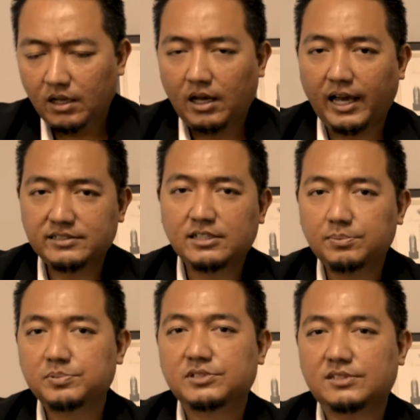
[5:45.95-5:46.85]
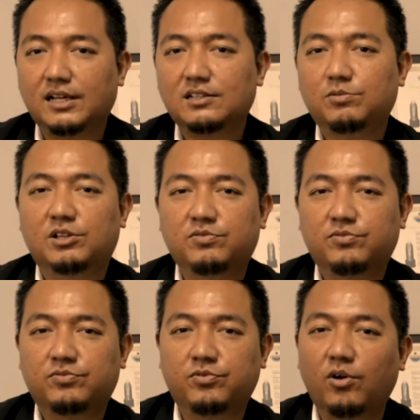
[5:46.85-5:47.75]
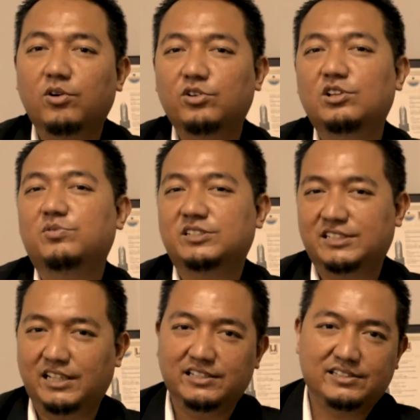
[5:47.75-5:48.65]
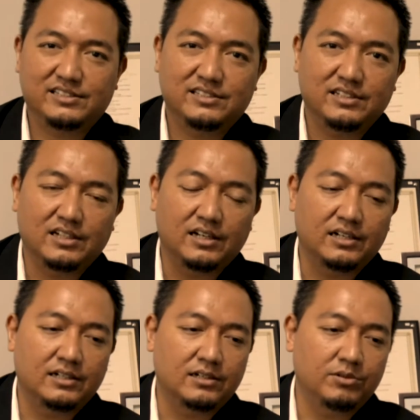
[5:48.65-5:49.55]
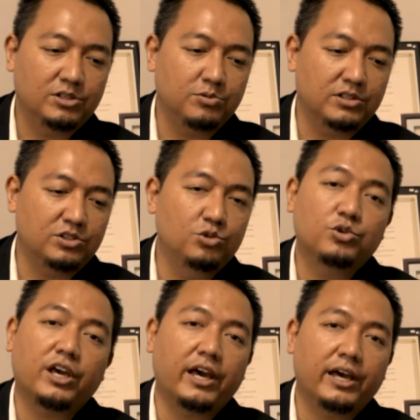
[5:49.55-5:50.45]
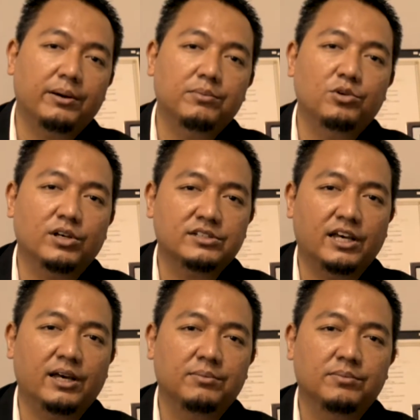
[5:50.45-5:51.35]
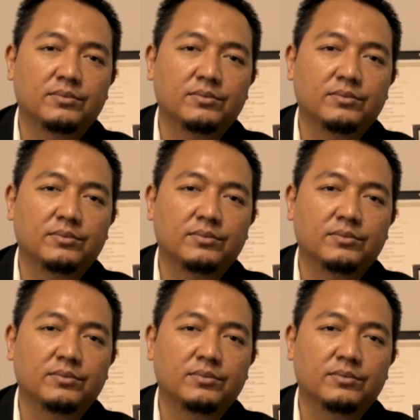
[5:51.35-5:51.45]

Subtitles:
ISEP start with four universities, which was UKM, USM,